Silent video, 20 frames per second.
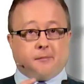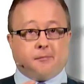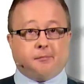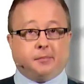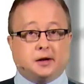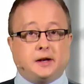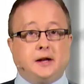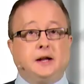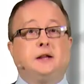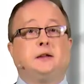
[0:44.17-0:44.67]

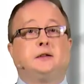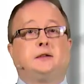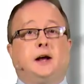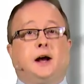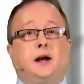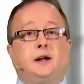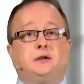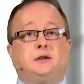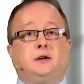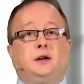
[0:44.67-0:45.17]
beneath
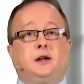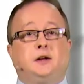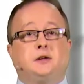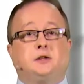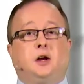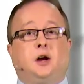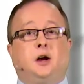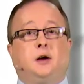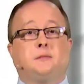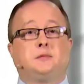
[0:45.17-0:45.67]
that in
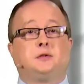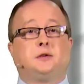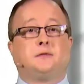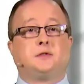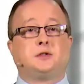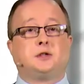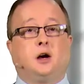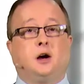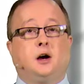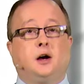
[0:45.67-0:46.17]
terms of
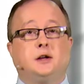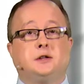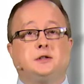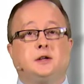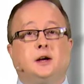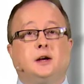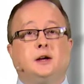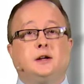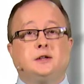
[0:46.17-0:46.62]
size,